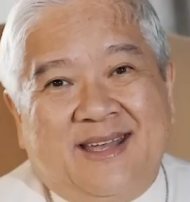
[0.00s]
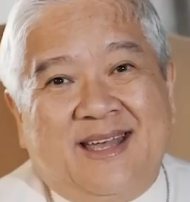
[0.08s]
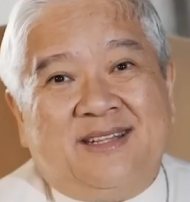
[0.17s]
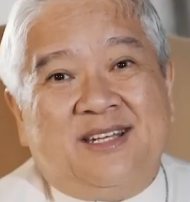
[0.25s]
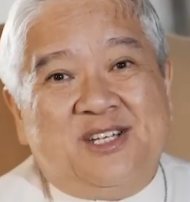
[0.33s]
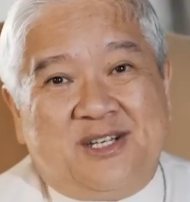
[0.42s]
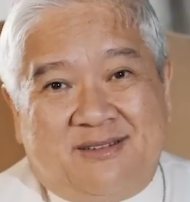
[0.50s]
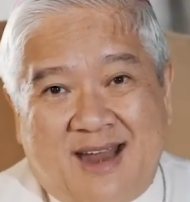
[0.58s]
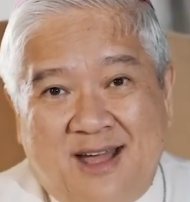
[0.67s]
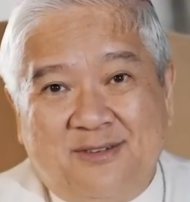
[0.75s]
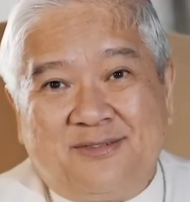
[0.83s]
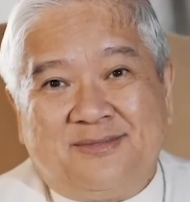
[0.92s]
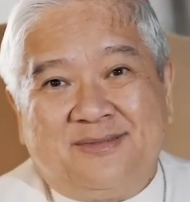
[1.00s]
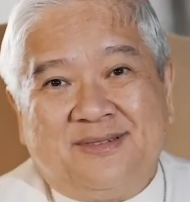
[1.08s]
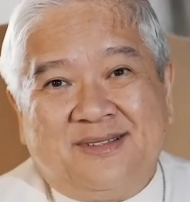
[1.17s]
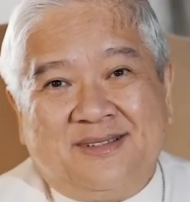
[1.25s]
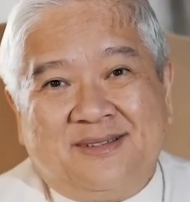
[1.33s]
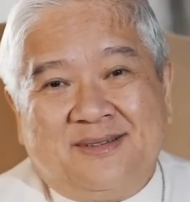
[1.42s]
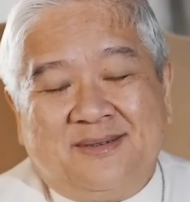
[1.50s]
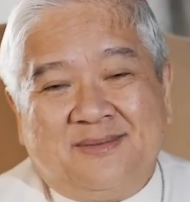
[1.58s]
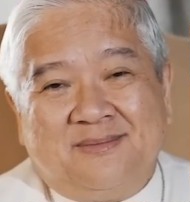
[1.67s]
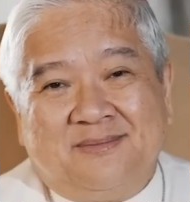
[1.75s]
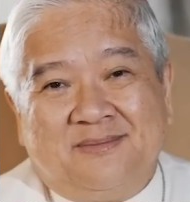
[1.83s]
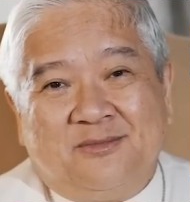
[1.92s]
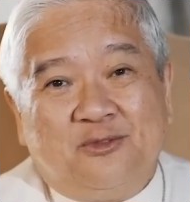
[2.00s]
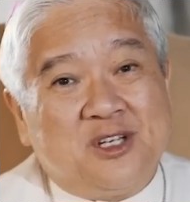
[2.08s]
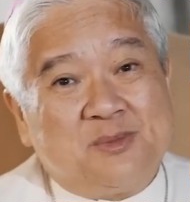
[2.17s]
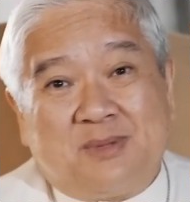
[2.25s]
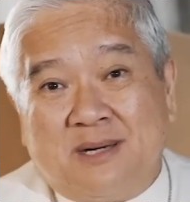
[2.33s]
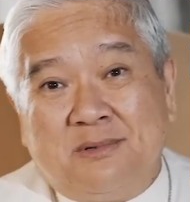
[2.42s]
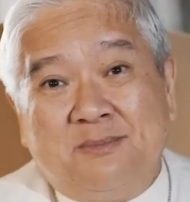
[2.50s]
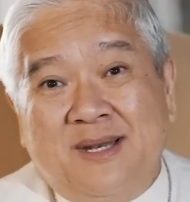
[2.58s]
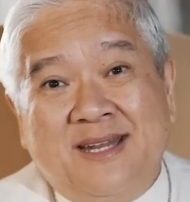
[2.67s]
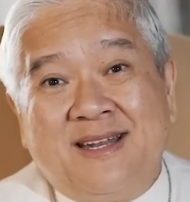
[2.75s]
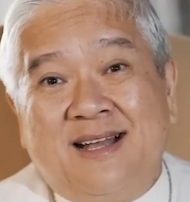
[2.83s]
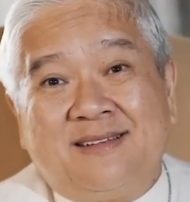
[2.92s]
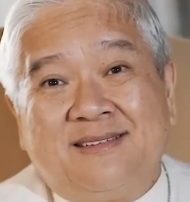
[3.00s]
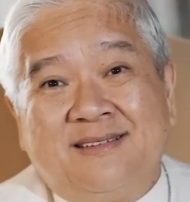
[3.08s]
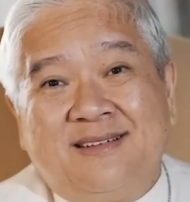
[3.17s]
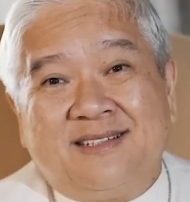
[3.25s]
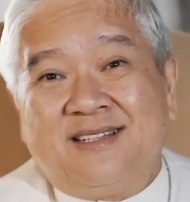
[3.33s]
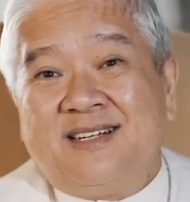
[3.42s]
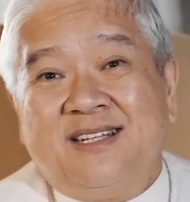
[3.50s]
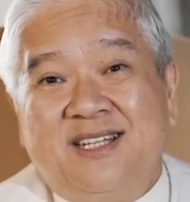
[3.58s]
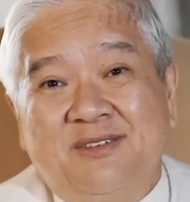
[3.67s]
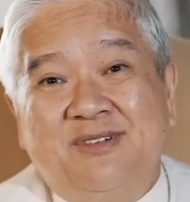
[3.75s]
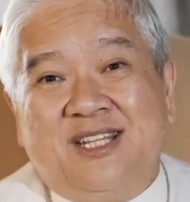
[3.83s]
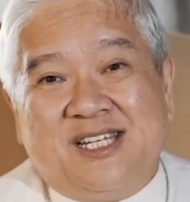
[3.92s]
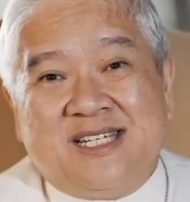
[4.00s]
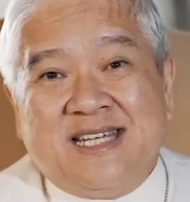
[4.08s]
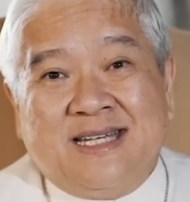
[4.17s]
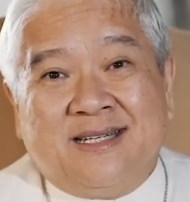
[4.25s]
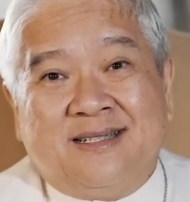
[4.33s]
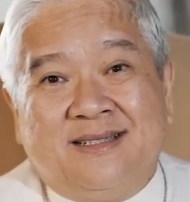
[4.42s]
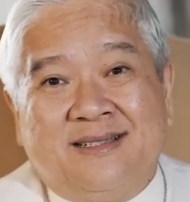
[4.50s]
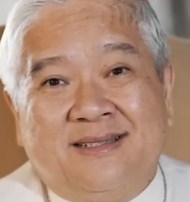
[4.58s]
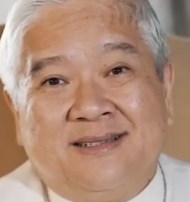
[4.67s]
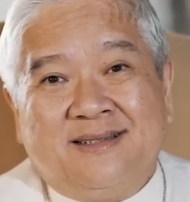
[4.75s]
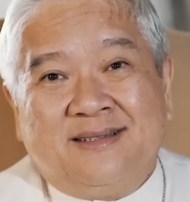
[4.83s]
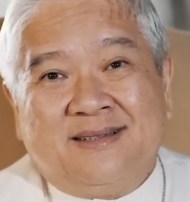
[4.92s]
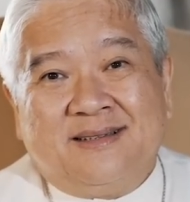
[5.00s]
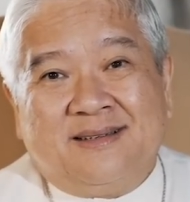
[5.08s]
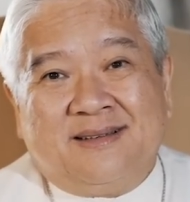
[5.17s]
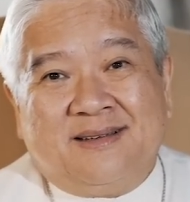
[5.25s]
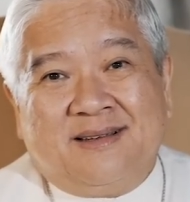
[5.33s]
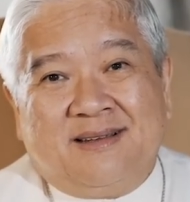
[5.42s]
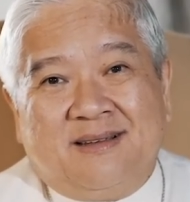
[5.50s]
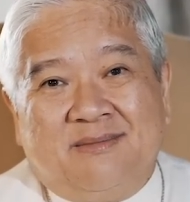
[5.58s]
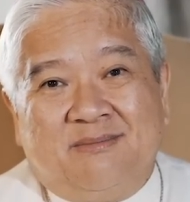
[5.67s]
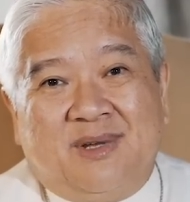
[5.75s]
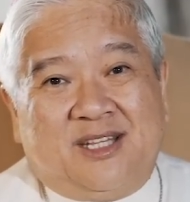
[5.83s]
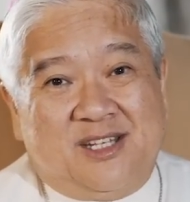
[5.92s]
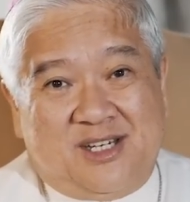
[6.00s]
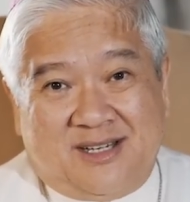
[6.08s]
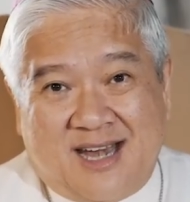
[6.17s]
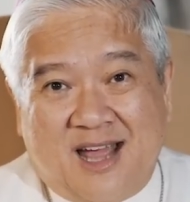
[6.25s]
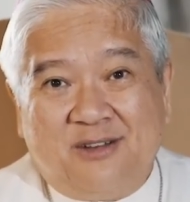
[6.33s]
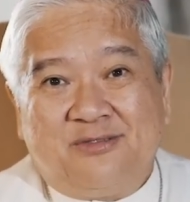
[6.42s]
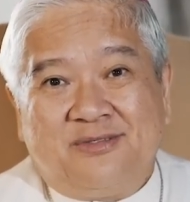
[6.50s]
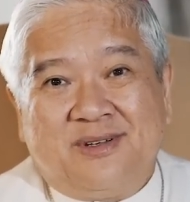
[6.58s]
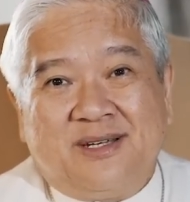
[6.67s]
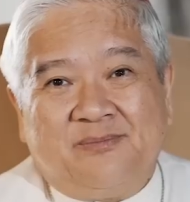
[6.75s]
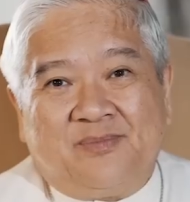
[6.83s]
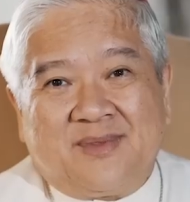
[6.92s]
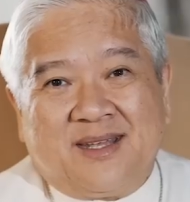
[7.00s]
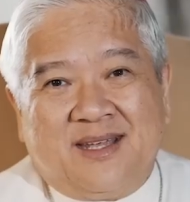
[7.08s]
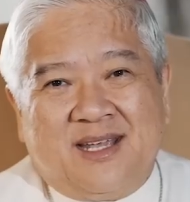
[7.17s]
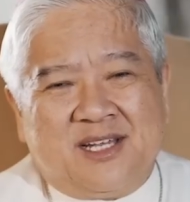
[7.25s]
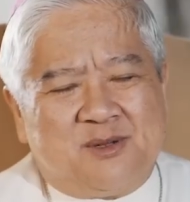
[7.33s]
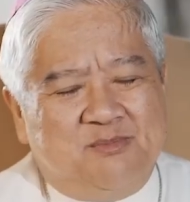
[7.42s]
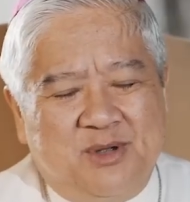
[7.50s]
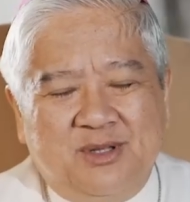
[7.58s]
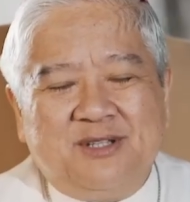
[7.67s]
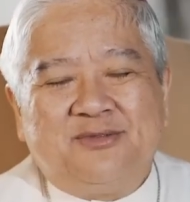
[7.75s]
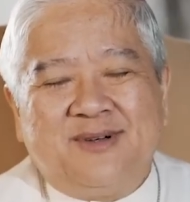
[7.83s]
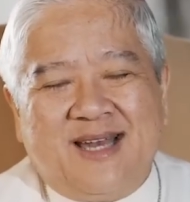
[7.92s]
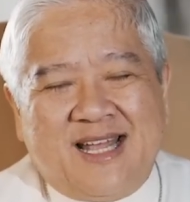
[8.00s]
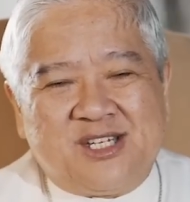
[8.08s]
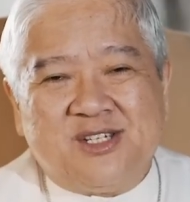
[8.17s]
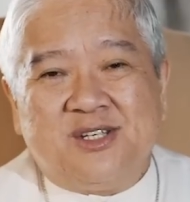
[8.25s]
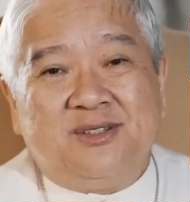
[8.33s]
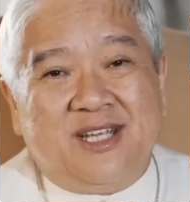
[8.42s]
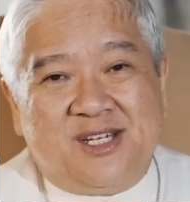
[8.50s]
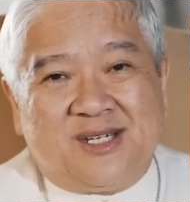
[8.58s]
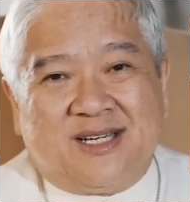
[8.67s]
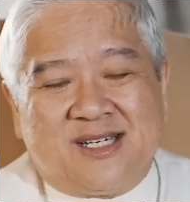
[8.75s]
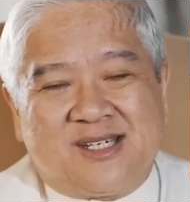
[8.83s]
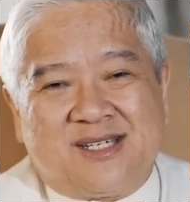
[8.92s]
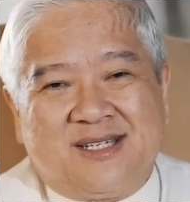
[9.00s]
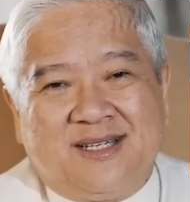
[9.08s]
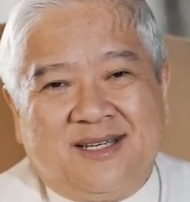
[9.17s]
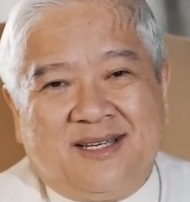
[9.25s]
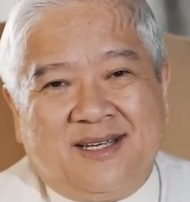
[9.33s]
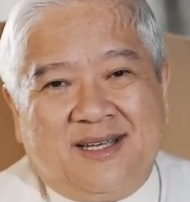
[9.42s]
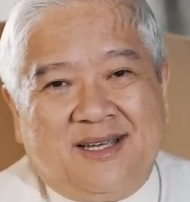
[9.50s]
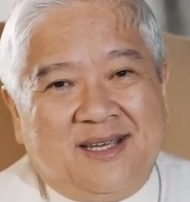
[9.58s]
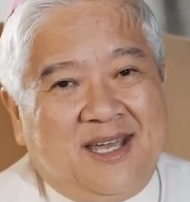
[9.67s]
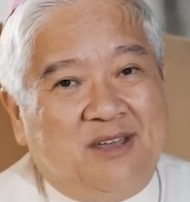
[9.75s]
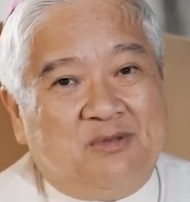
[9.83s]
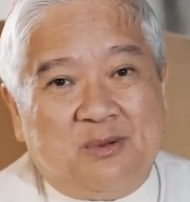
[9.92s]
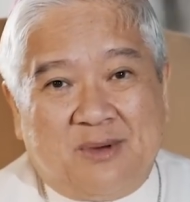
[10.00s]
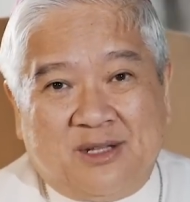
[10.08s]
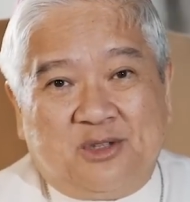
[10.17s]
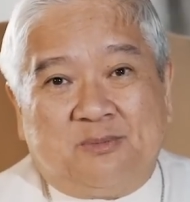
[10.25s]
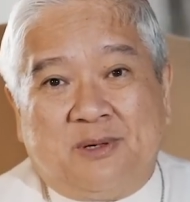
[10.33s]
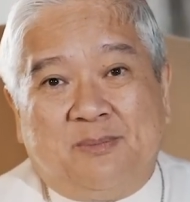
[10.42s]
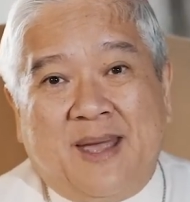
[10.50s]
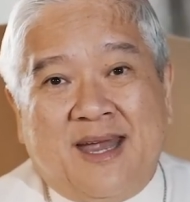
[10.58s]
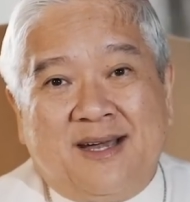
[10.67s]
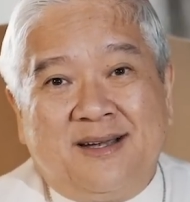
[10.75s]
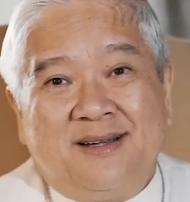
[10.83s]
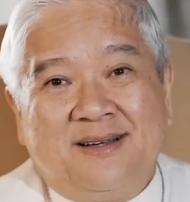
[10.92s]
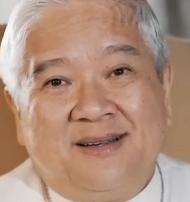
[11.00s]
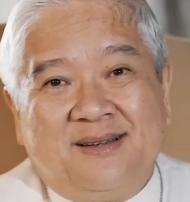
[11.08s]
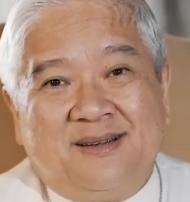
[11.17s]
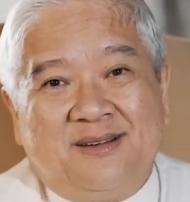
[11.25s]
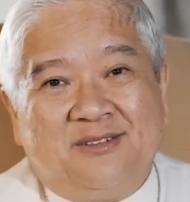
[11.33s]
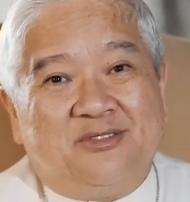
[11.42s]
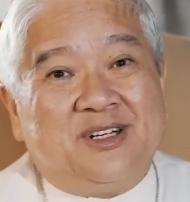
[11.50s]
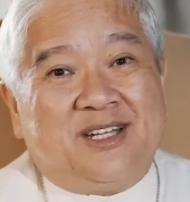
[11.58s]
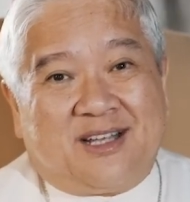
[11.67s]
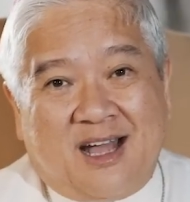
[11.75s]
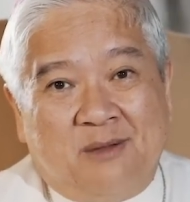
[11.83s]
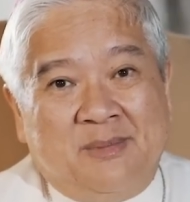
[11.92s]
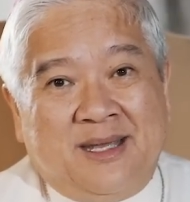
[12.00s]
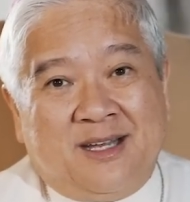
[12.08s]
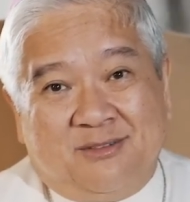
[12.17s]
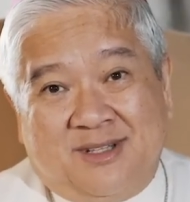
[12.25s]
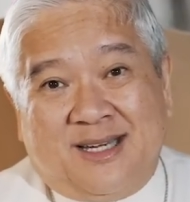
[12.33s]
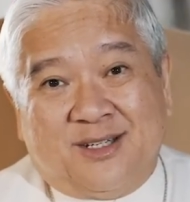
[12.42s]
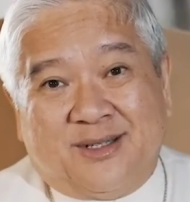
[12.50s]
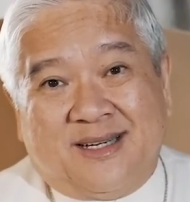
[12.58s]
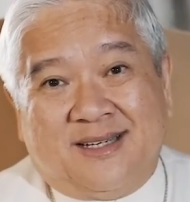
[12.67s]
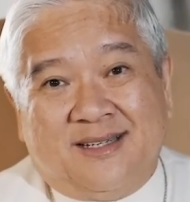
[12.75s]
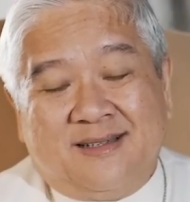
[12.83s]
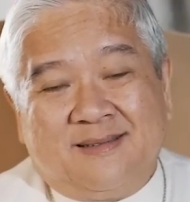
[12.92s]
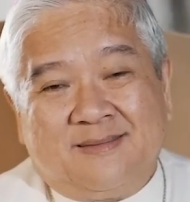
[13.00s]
And the giraffe was probably not at the nativity scene, but the giraffe has beautiful lessons to teach us if we want to prepare for the coming of the Lord.